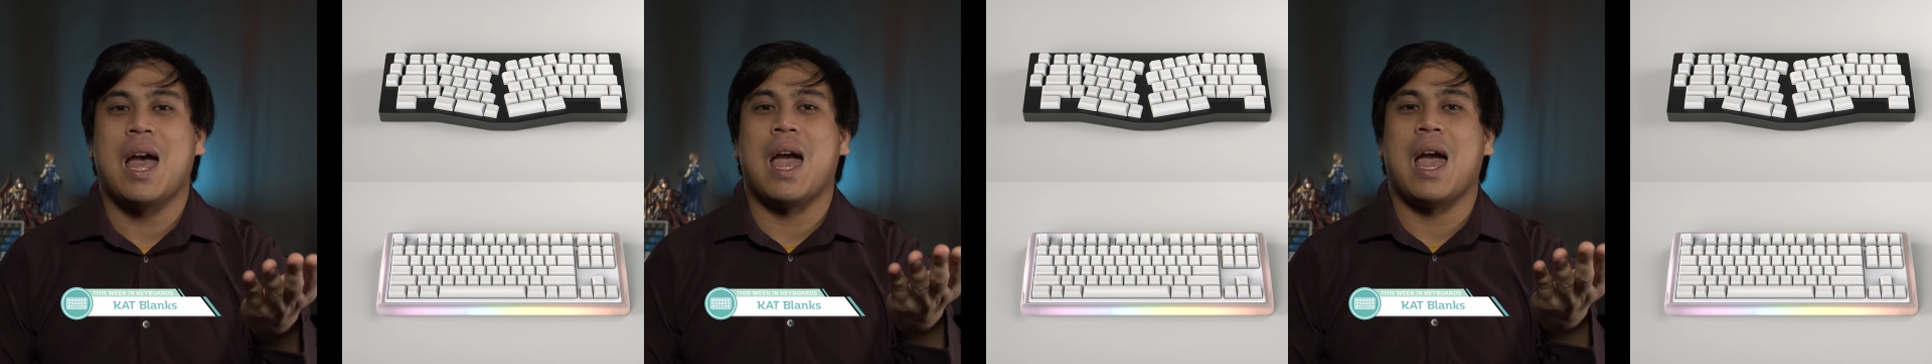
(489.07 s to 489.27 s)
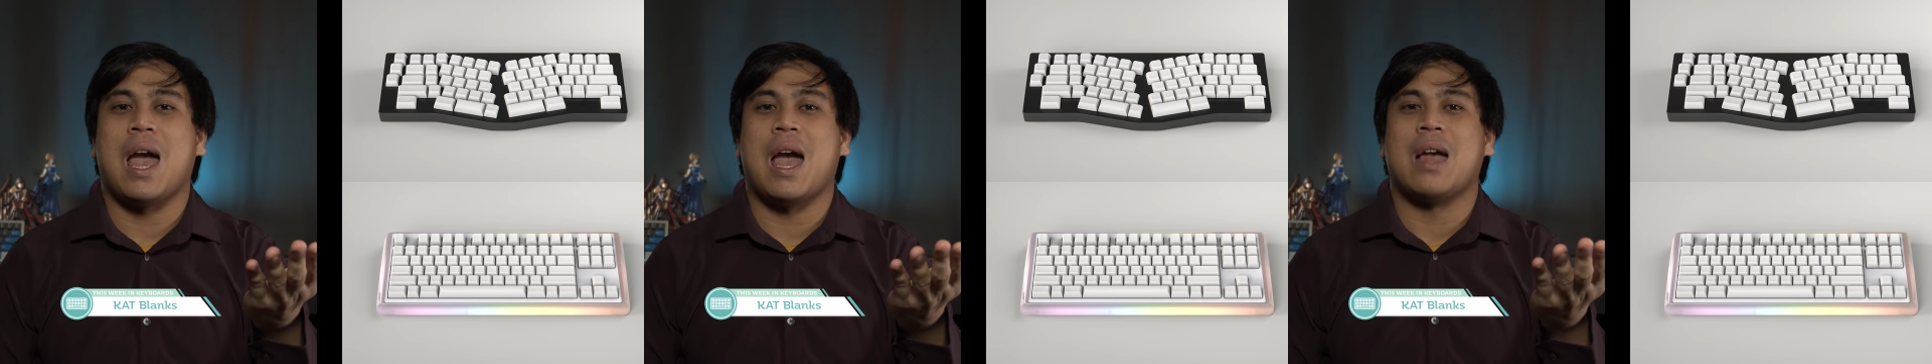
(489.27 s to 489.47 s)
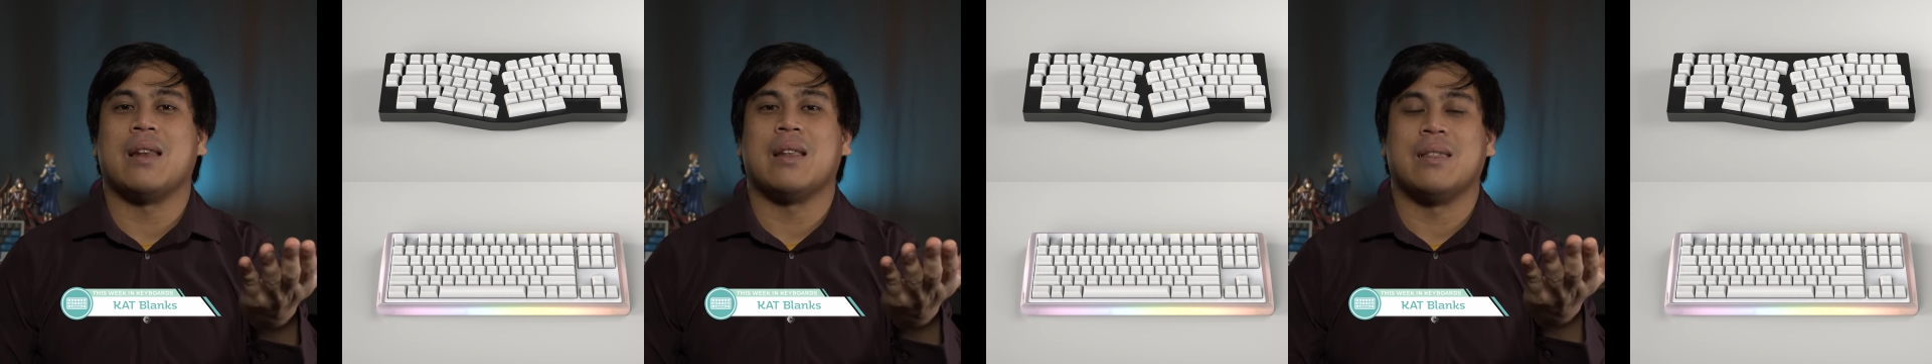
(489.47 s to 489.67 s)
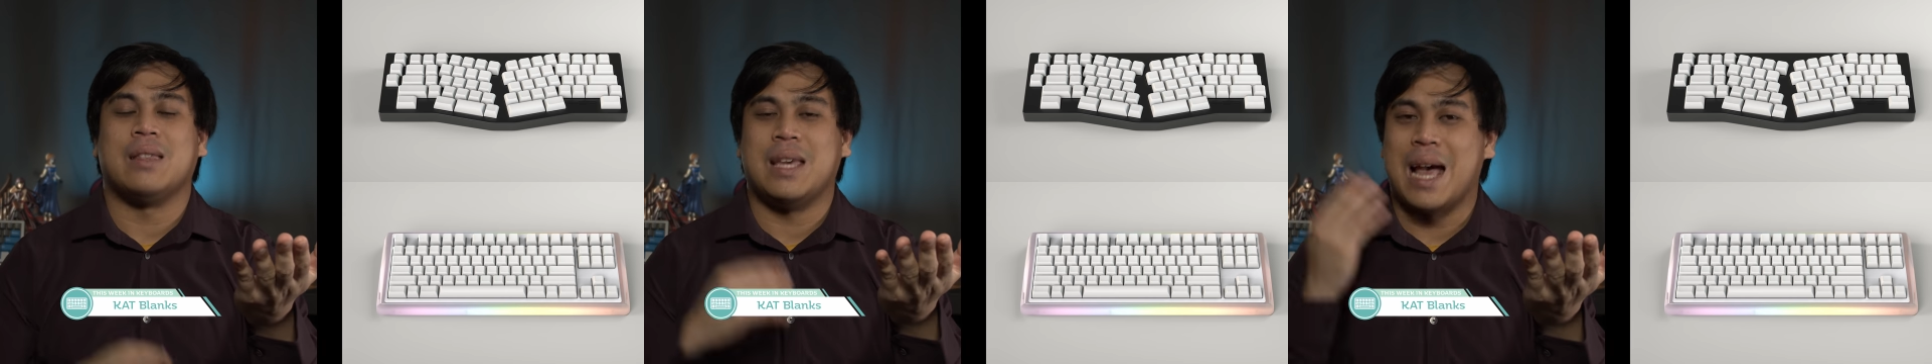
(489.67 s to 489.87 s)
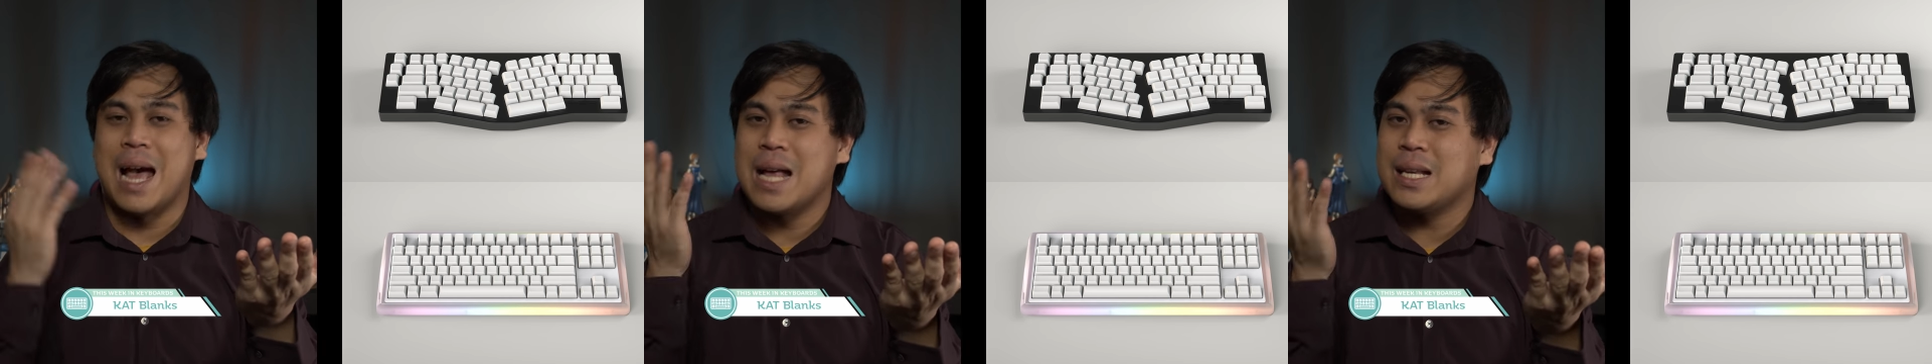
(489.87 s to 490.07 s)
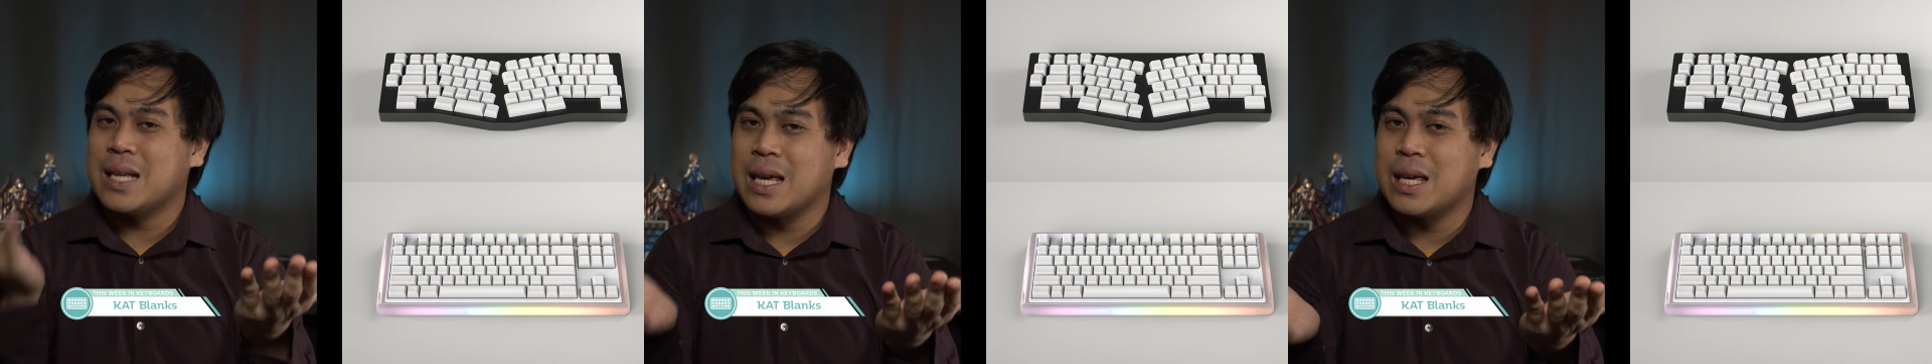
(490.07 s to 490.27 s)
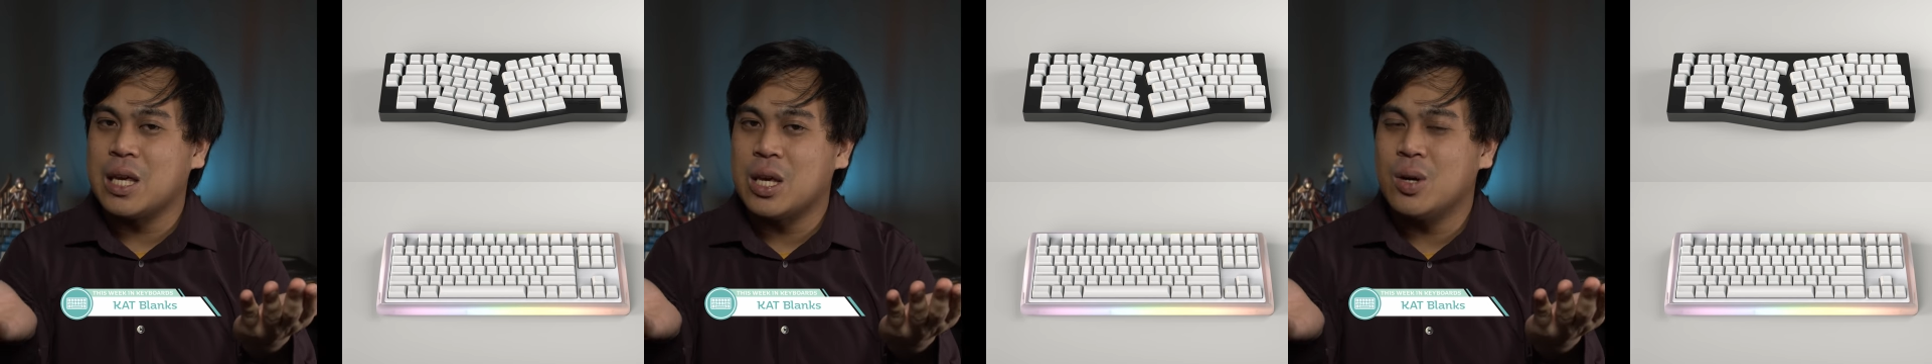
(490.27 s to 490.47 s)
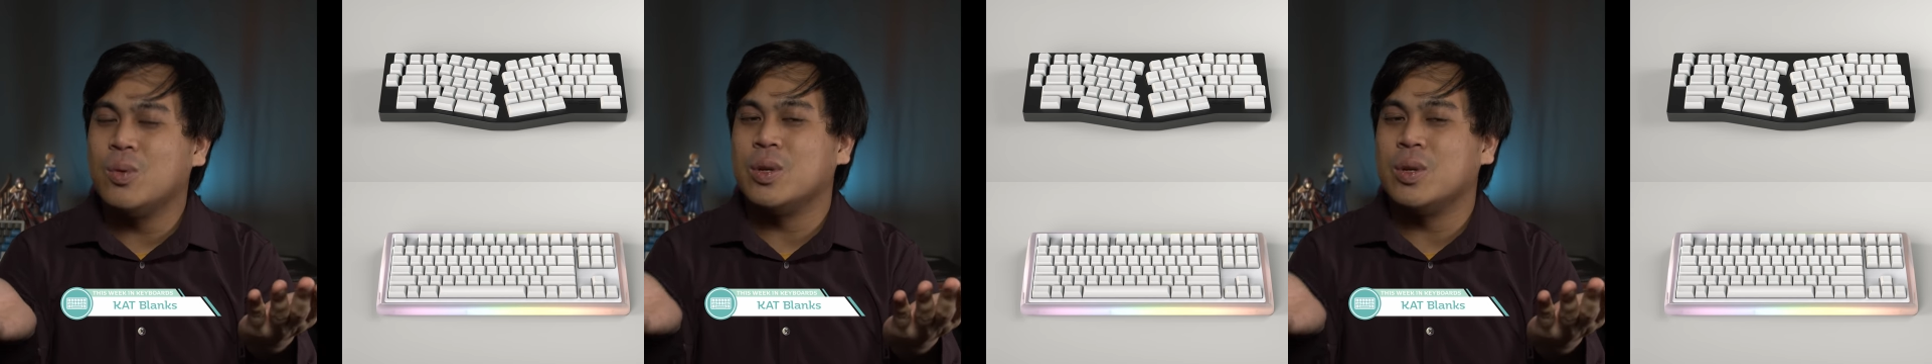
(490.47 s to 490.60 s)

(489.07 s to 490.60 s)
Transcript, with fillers: and the SAQ,